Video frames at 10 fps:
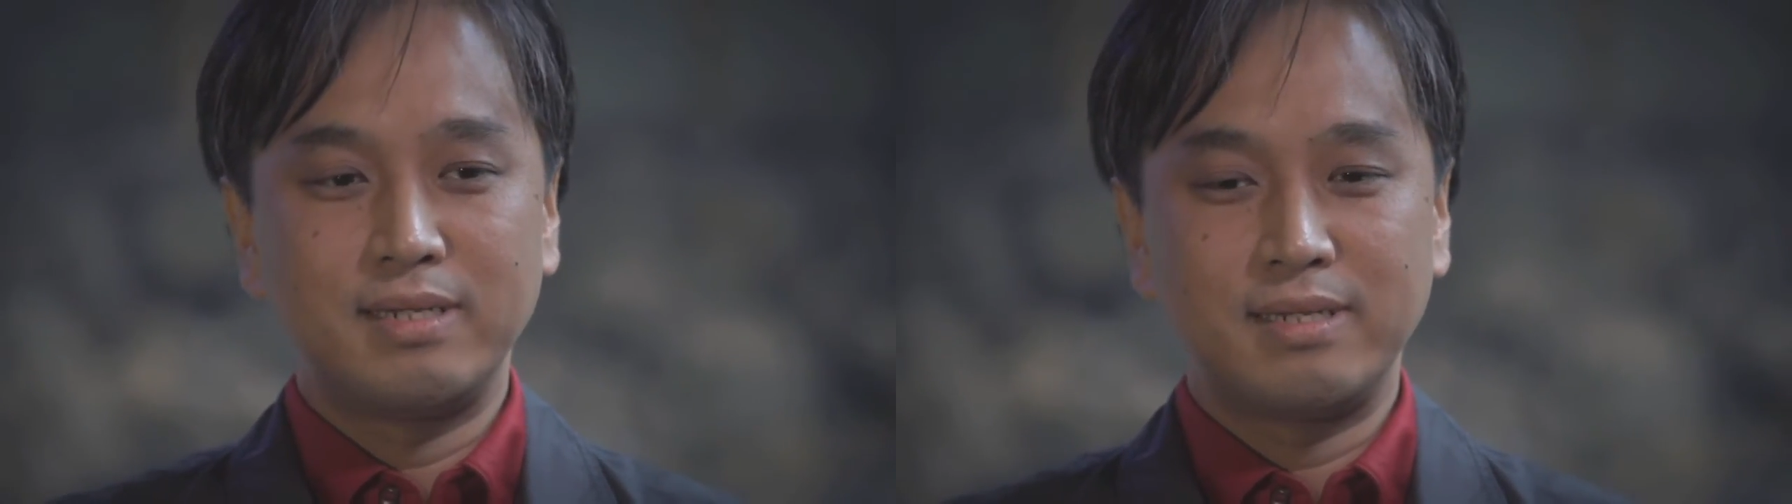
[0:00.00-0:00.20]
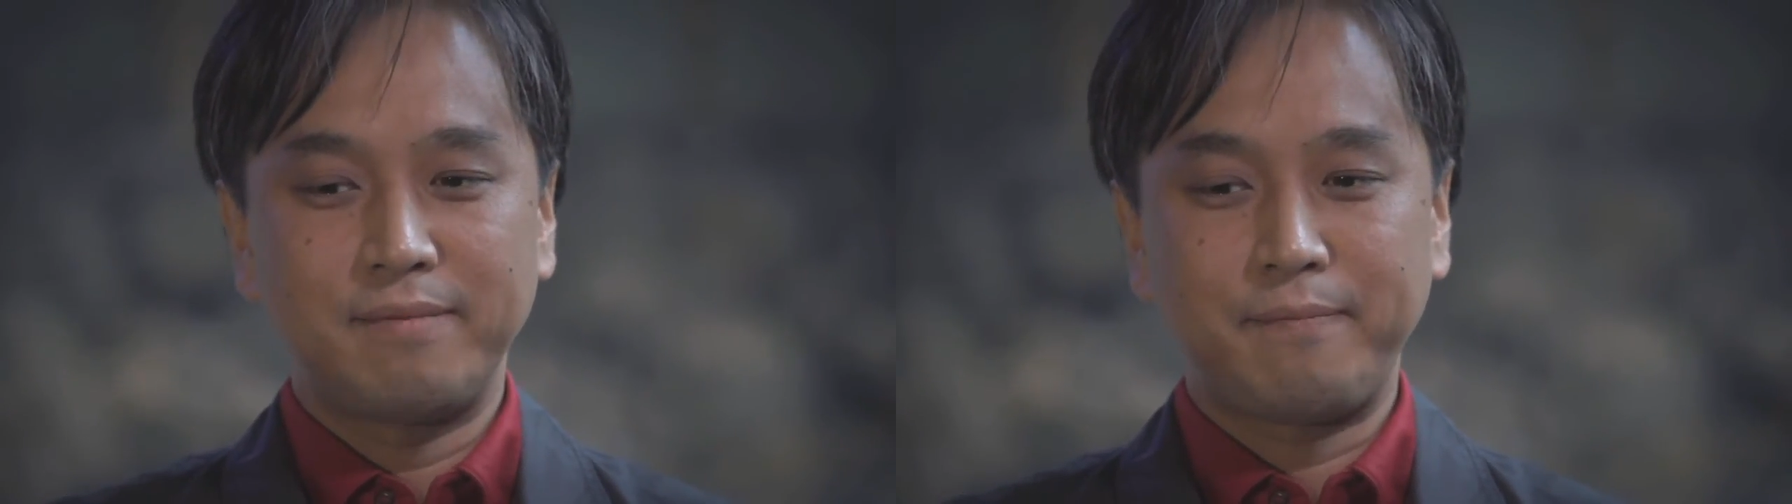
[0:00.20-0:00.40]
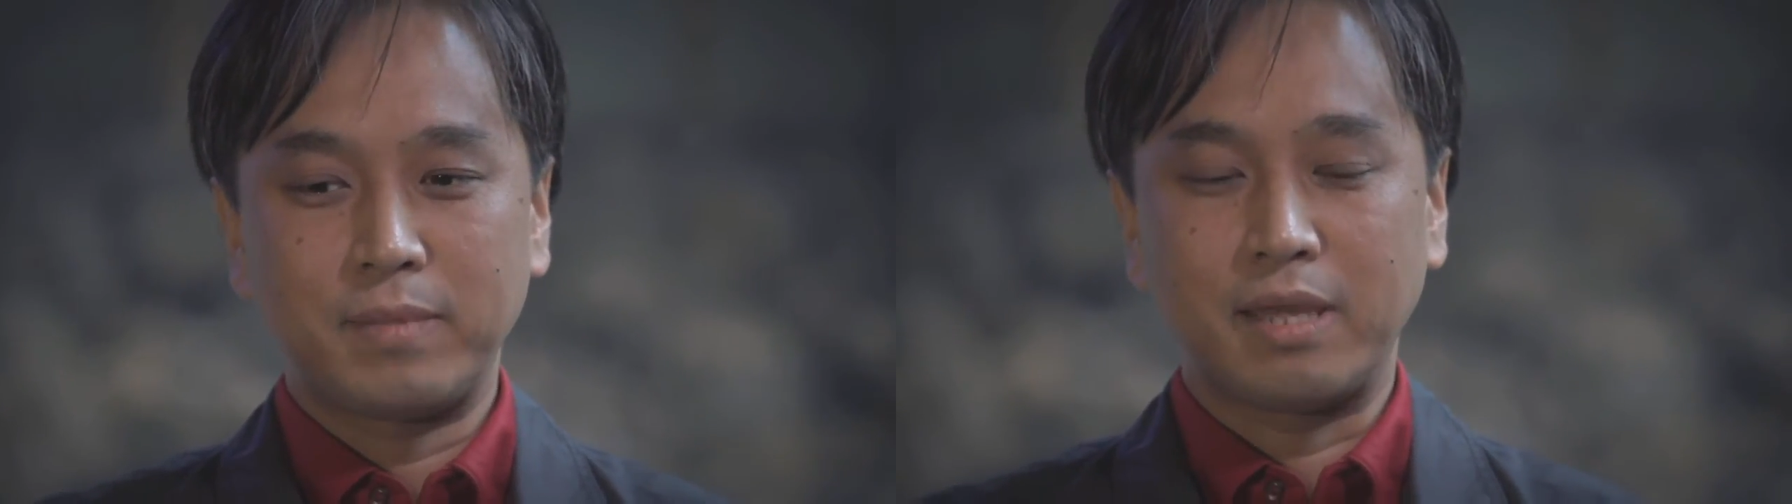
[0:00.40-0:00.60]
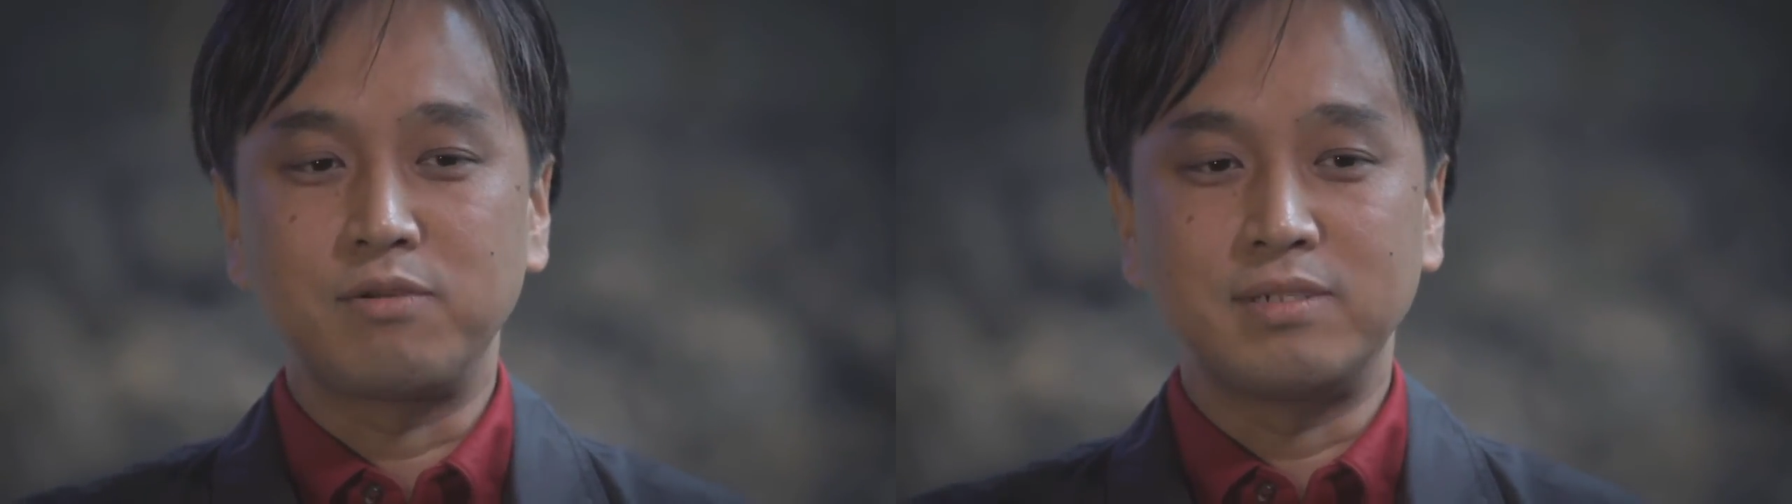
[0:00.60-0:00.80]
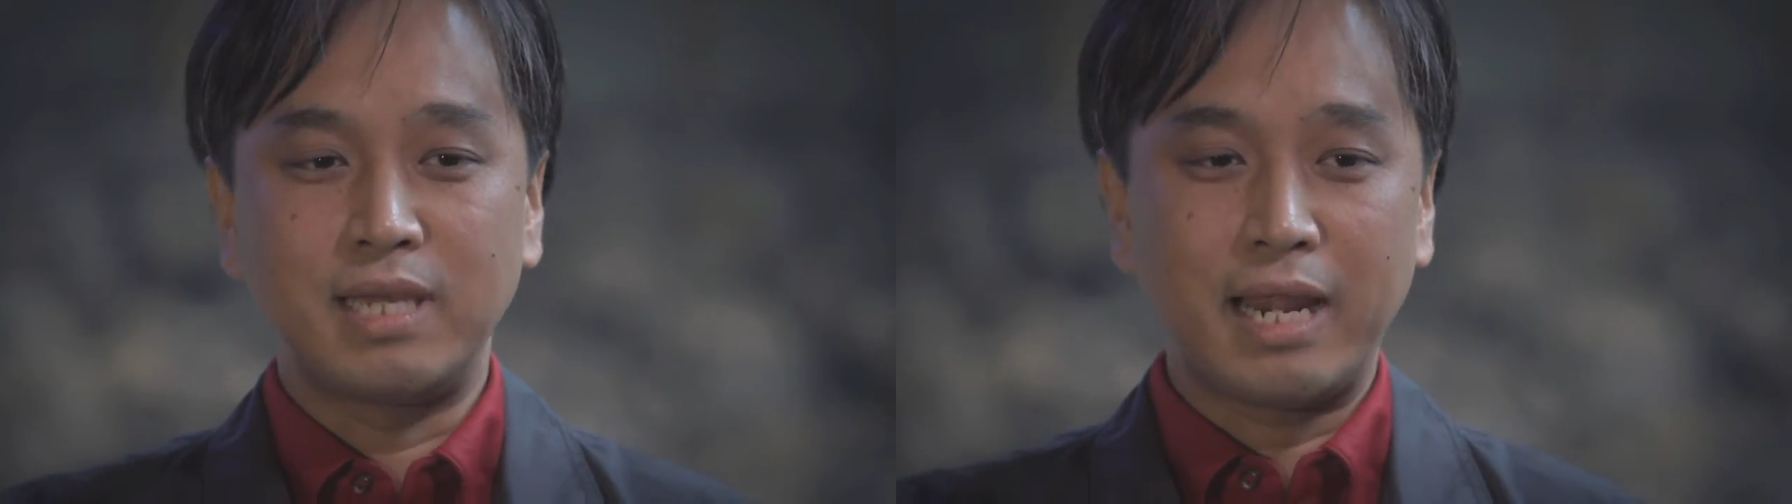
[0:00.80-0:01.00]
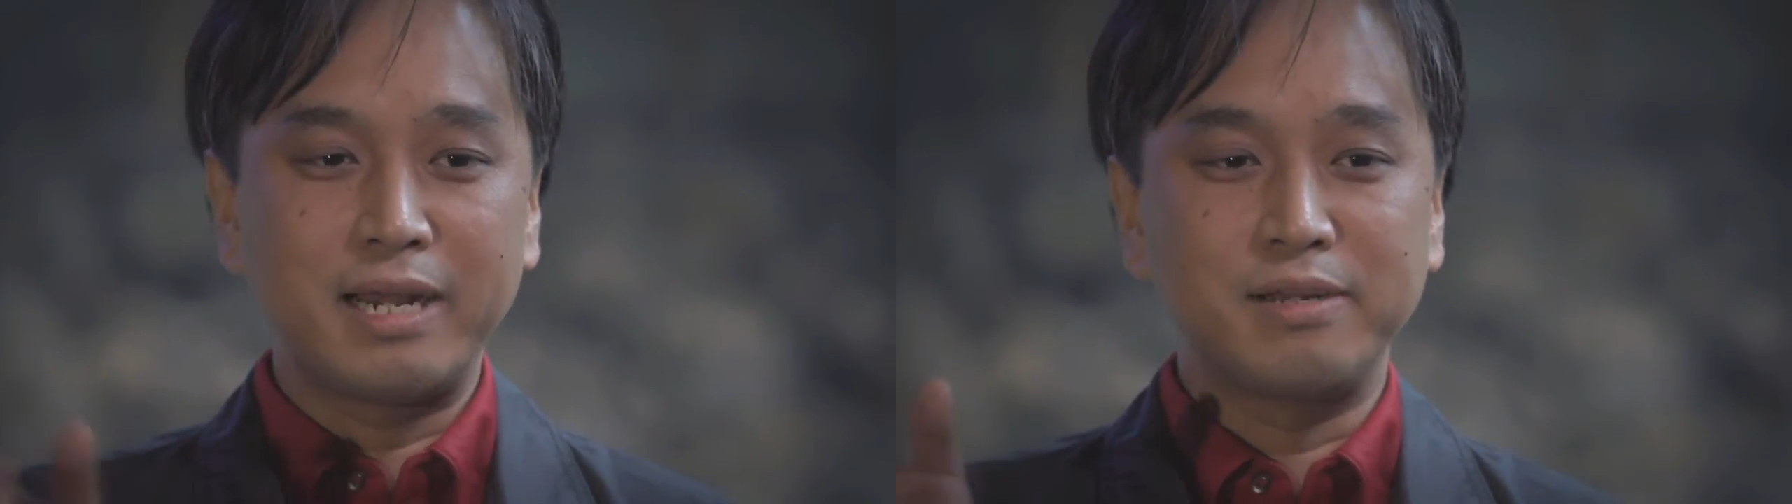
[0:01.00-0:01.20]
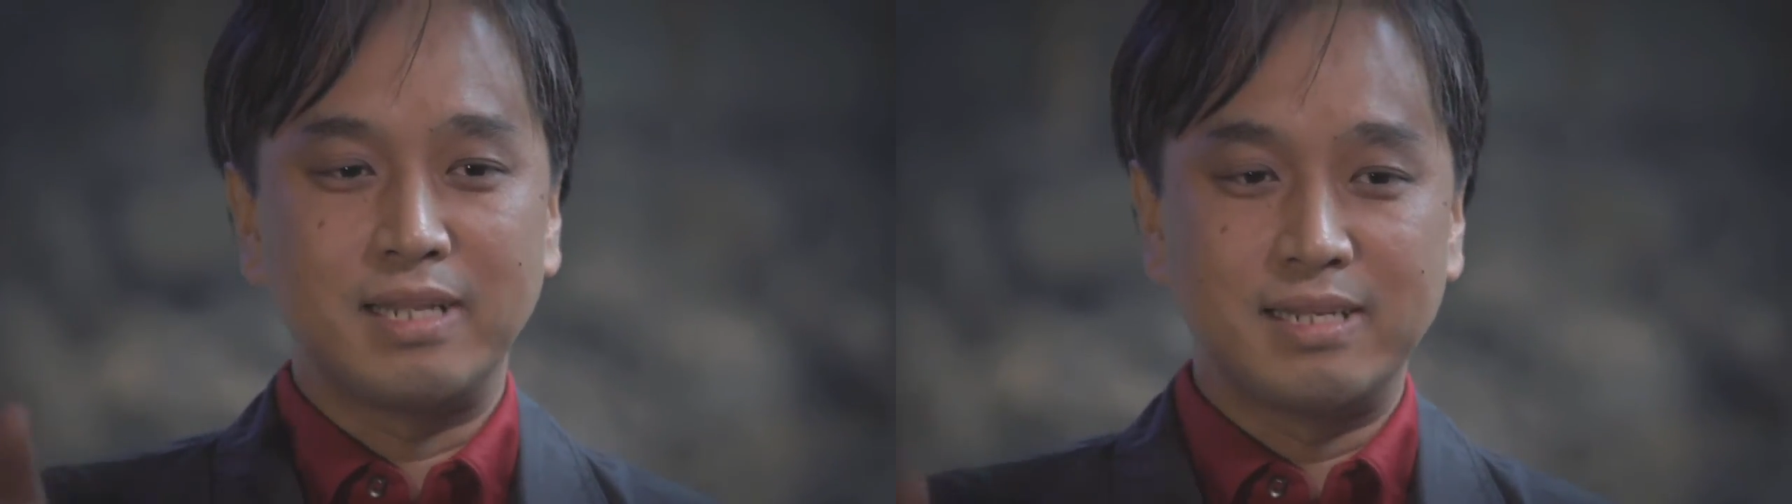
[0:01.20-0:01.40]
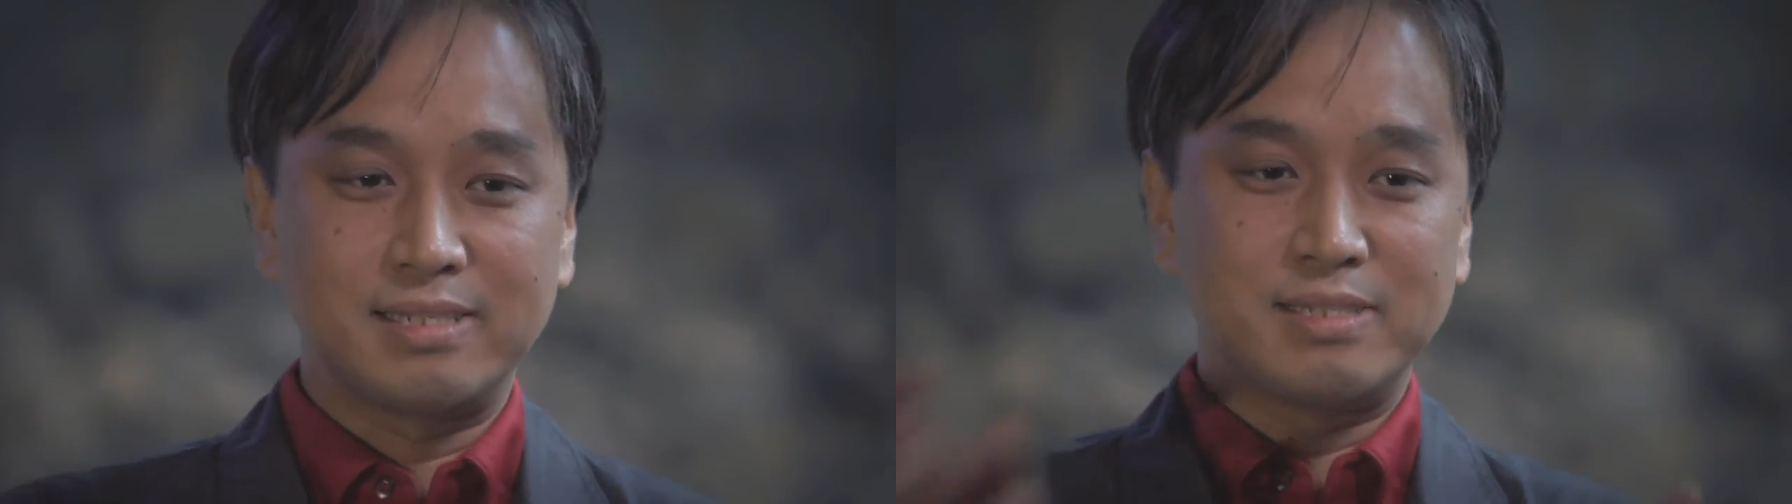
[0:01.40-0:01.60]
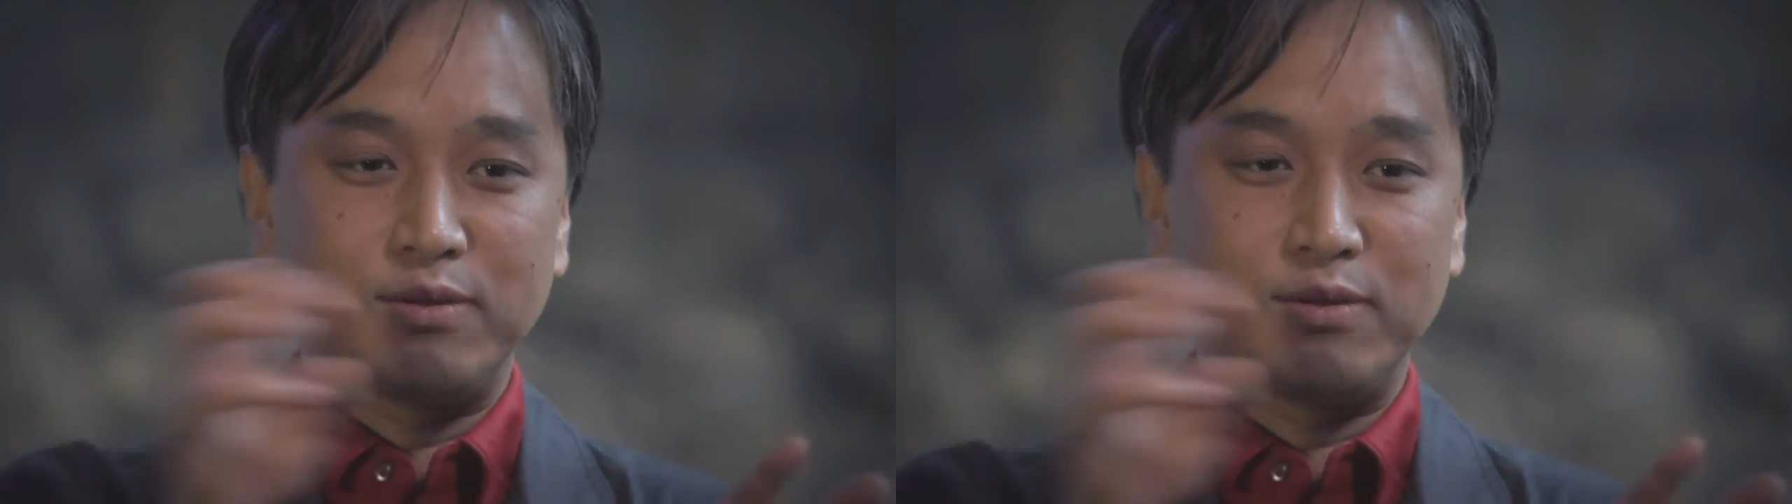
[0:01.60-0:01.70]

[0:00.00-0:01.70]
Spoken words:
Sonic. You've